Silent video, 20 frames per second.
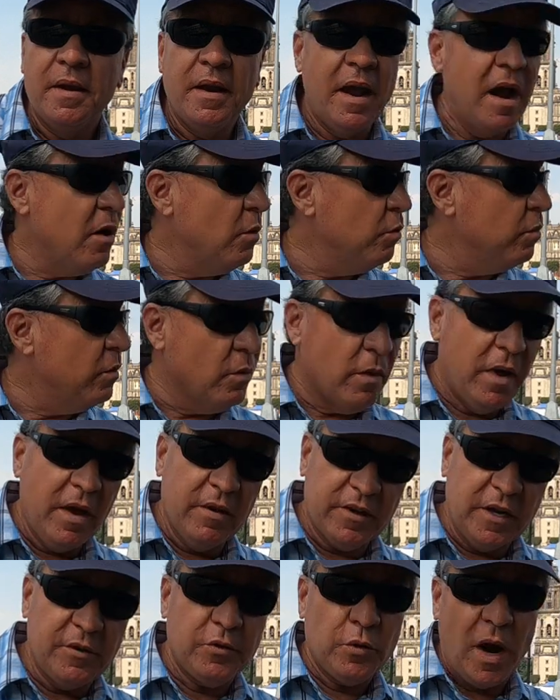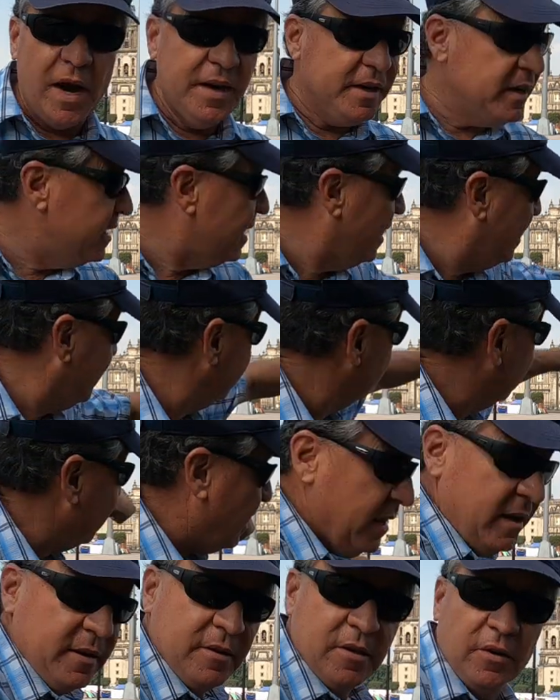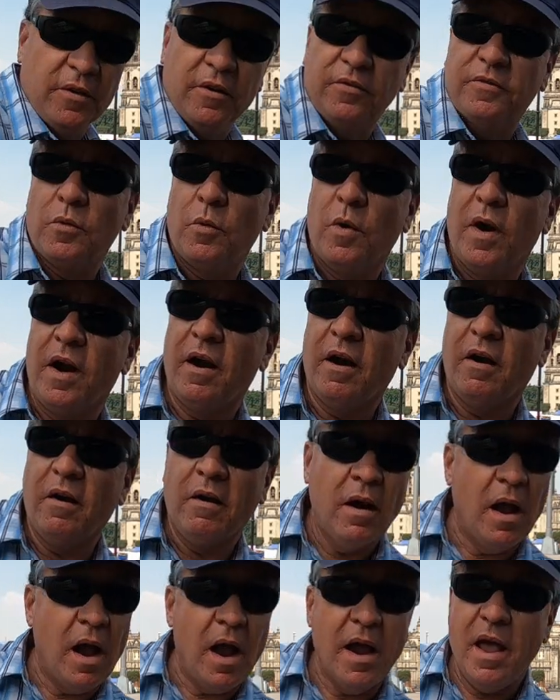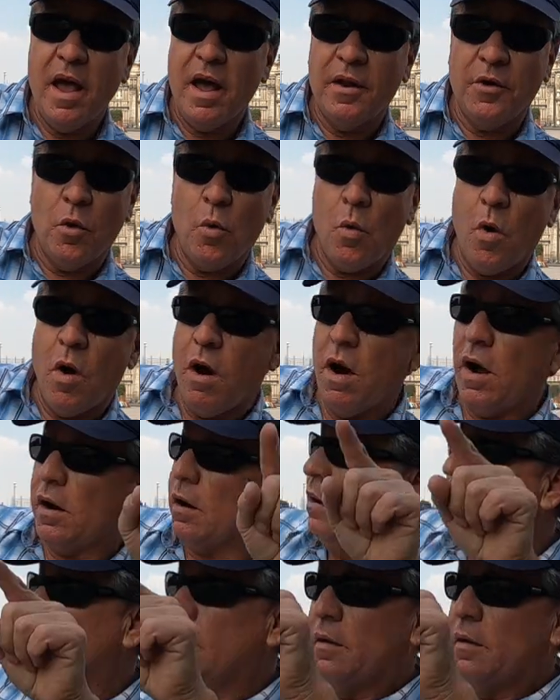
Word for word: Now, as I tried to get into the square, I had to walk